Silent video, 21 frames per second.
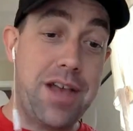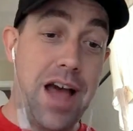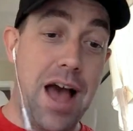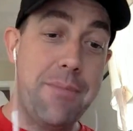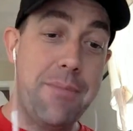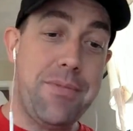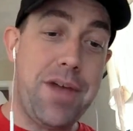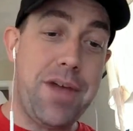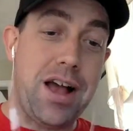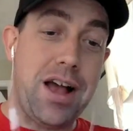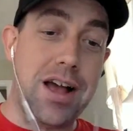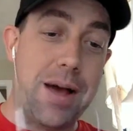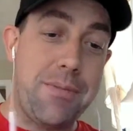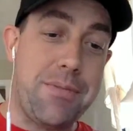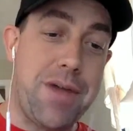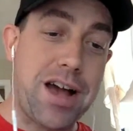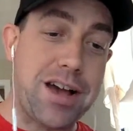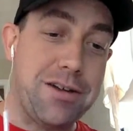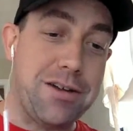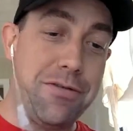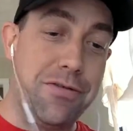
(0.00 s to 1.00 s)
I'm not
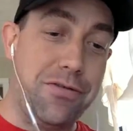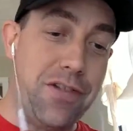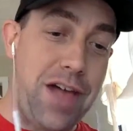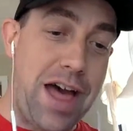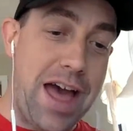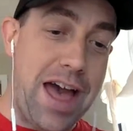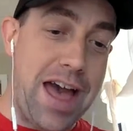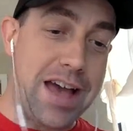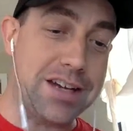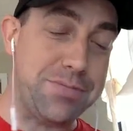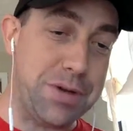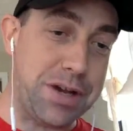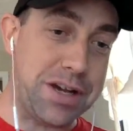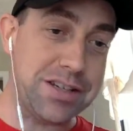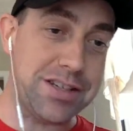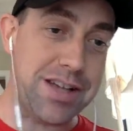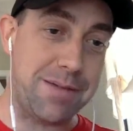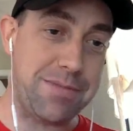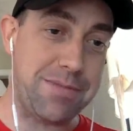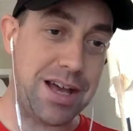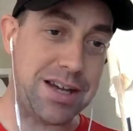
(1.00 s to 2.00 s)
going to flash
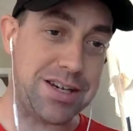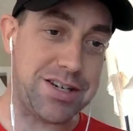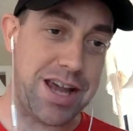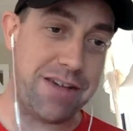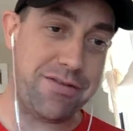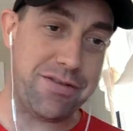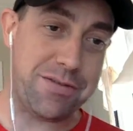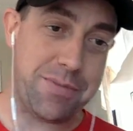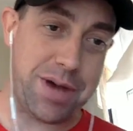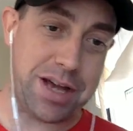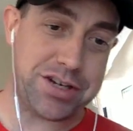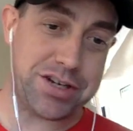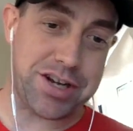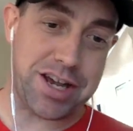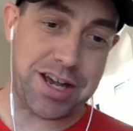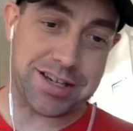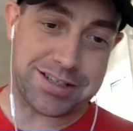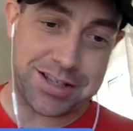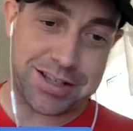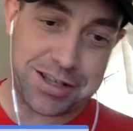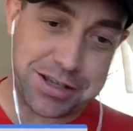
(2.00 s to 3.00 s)
because I'm not shaving my
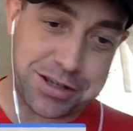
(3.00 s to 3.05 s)
chest.